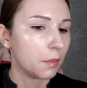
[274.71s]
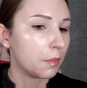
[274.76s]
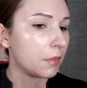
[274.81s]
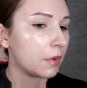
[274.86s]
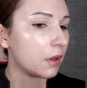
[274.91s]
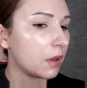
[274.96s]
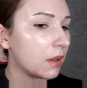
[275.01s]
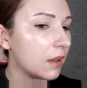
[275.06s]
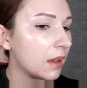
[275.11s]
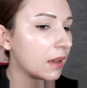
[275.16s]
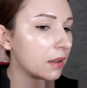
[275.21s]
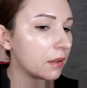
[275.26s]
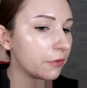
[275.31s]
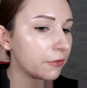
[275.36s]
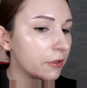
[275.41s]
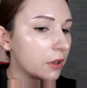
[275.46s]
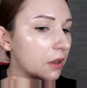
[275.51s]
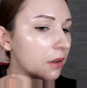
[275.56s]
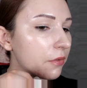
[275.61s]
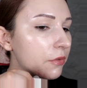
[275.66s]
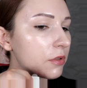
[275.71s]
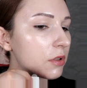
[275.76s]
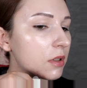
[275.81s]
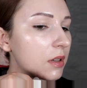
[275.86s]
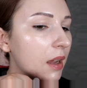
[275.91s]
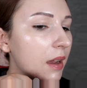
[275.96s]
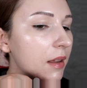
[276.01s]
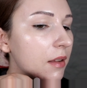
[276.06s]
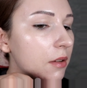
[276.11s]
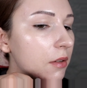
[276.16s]
But after
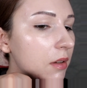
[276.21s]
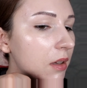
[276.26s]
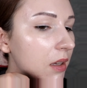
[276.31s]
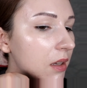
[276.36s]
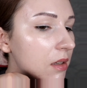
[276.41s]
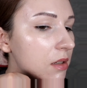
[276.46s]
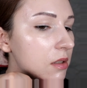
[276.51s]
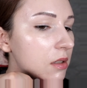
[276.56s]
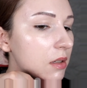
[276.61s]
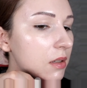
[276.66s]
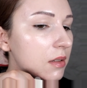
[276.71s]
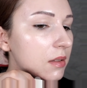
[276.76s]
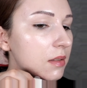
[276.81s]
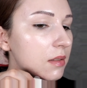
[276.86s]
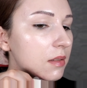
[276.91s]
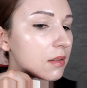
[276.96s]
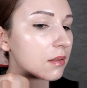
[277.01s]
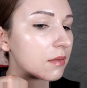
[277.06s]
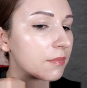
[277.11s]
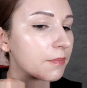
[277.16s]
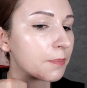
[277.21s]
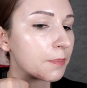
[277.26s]
that you can just